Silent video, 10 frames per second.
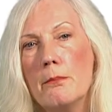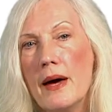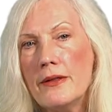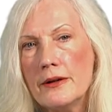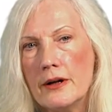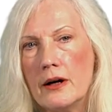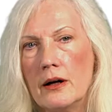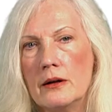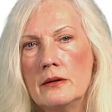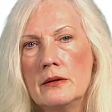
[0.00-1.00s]

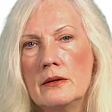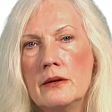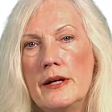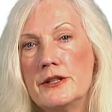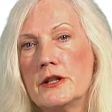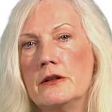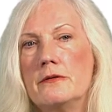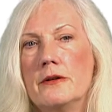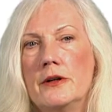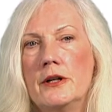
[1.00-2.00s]
Methanol is
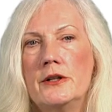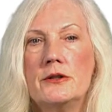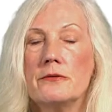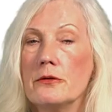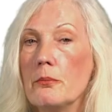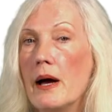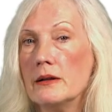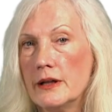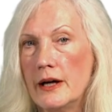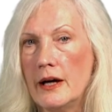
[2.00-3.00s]
converted to
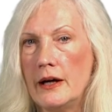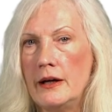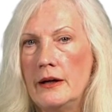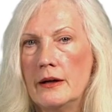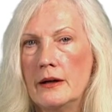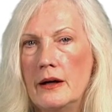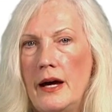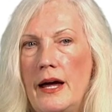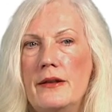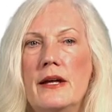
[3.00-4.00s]
formaldehyde
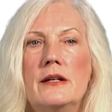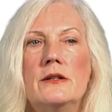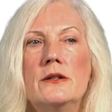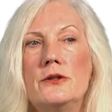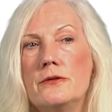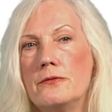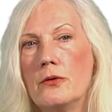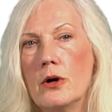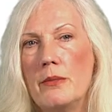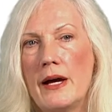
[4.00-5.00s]
and then to
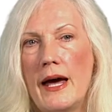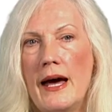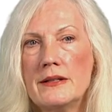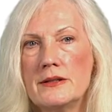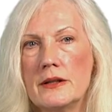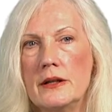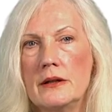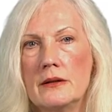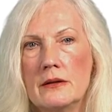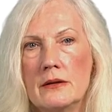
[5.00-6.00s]
formic
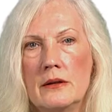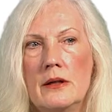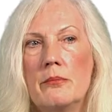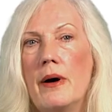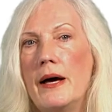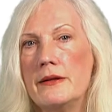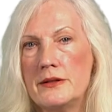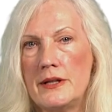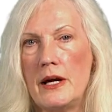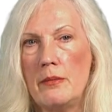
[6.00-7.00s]
acid by the
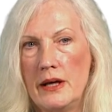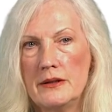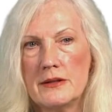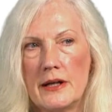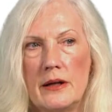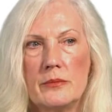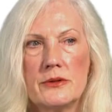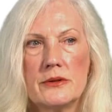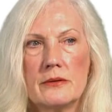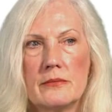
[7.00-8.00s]
same
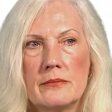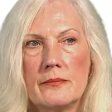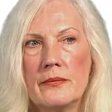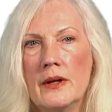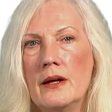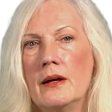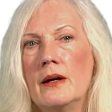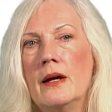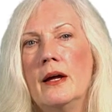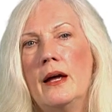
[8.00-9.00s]
enzymes.
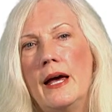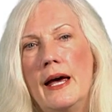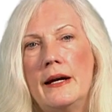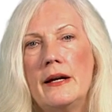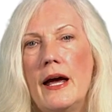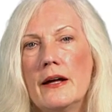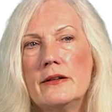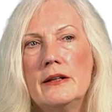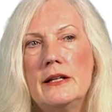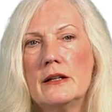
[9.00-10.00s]
And
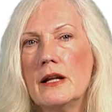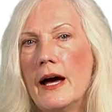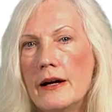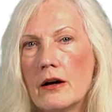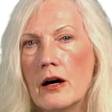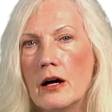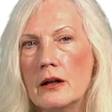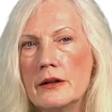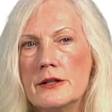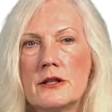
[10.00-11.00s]
ethylene
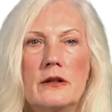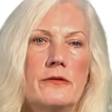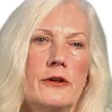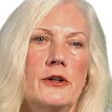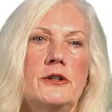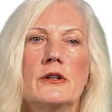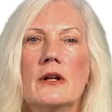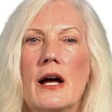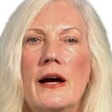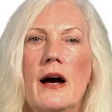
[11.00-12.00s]
glycol is converted to
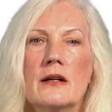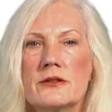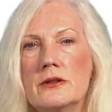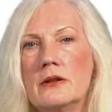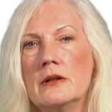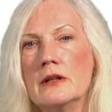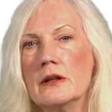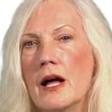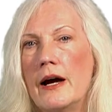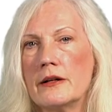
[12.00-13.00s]
glyoxyl and
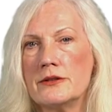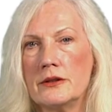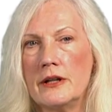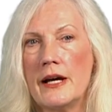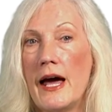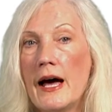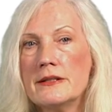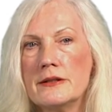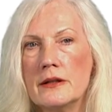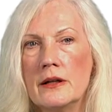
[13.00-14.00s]
glyoxylic
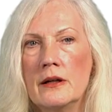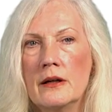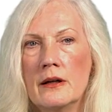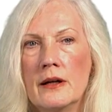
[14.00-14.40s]
acid.